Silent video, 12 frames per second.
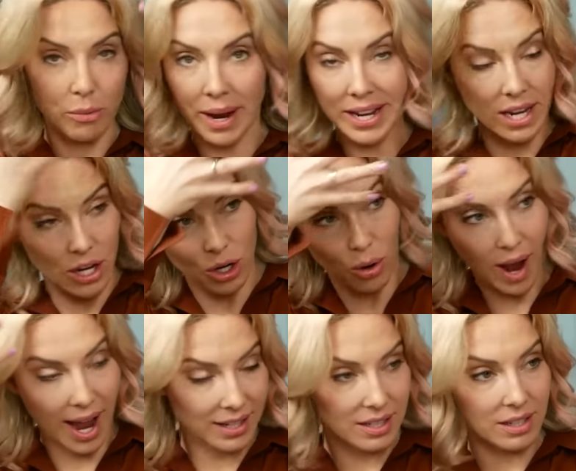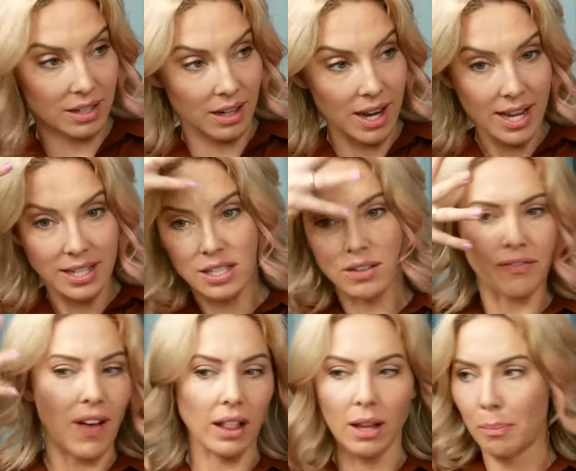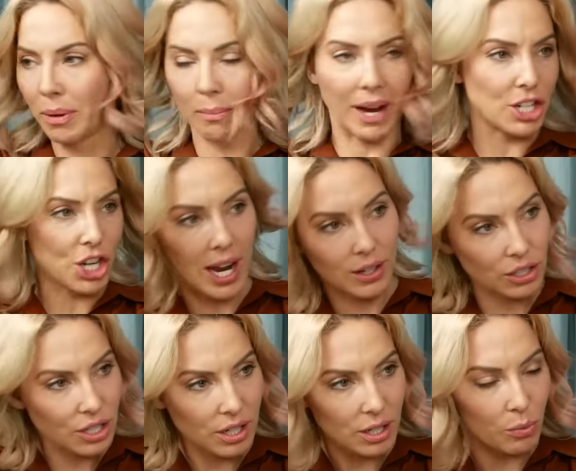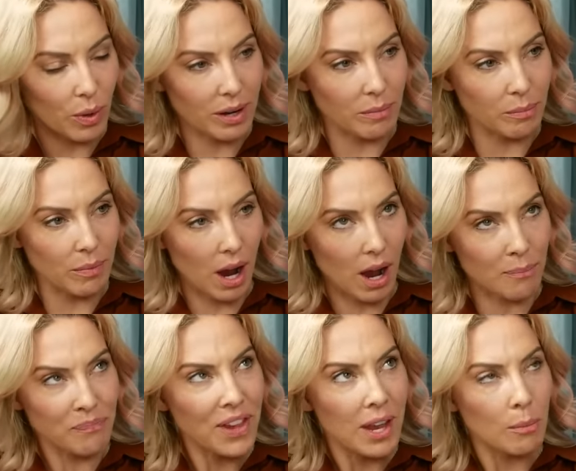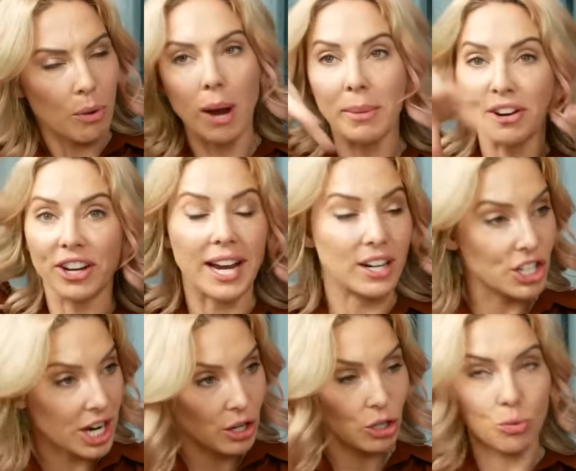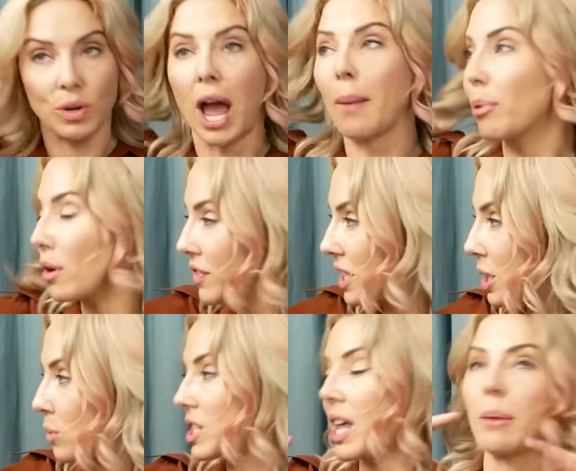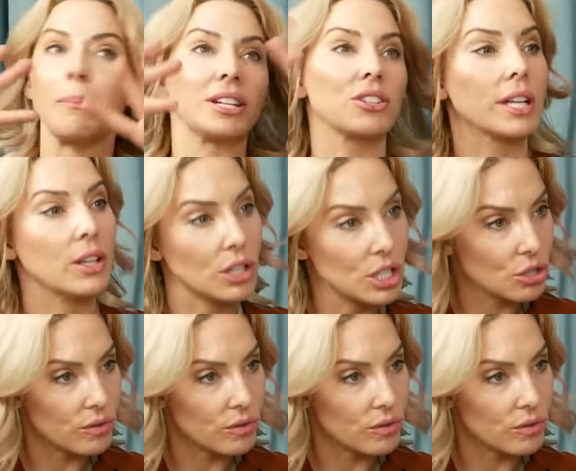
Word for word: my ego had to develop in my childhood when primary caretakers were not perfect and there was a lot of mental illness